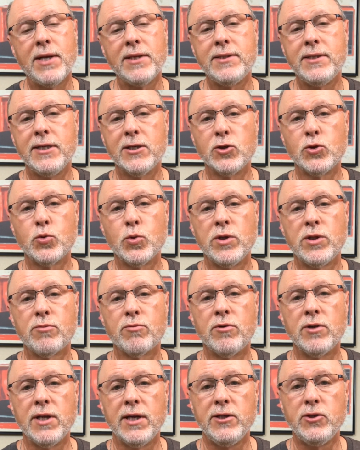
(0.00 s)
deals with
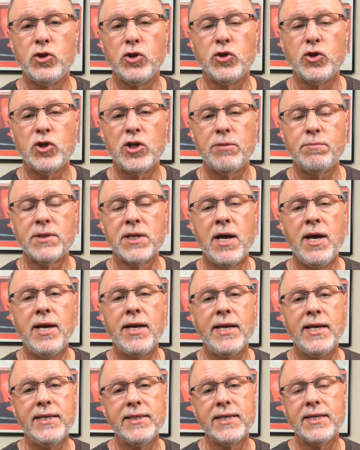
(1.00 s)
relationships
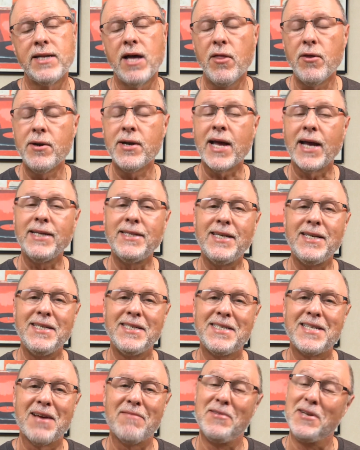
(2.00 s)
is another
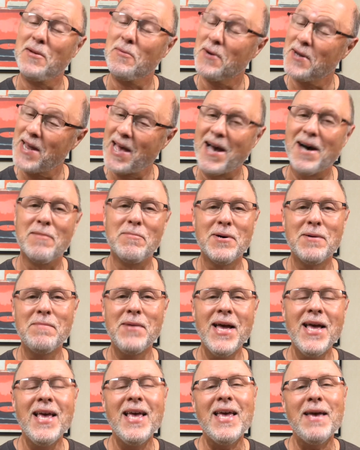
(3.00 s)
1971 album,
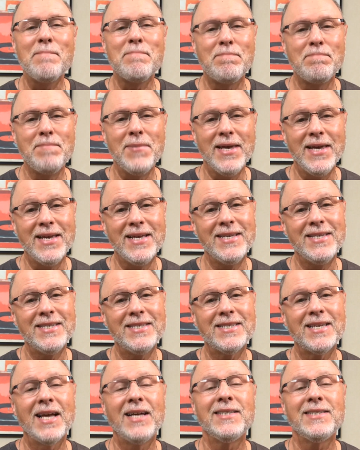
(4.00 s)

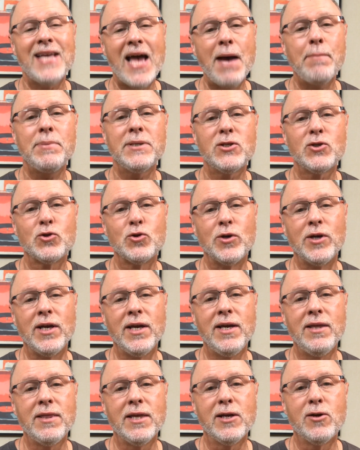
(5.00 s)
is
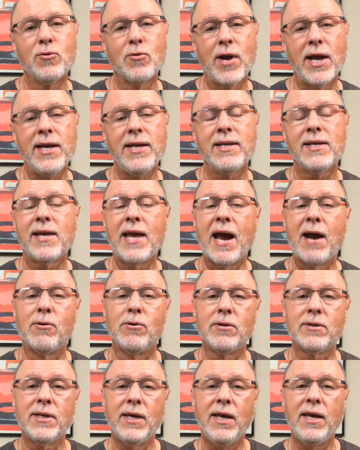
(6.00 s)
Tapestry, the great
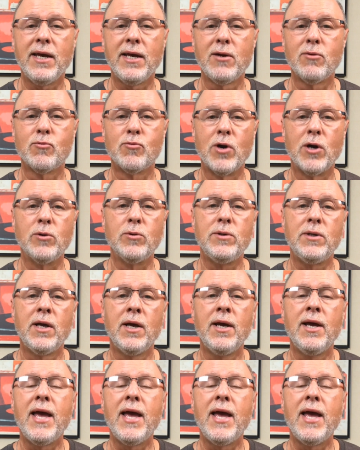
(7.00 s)
Carole King wrote.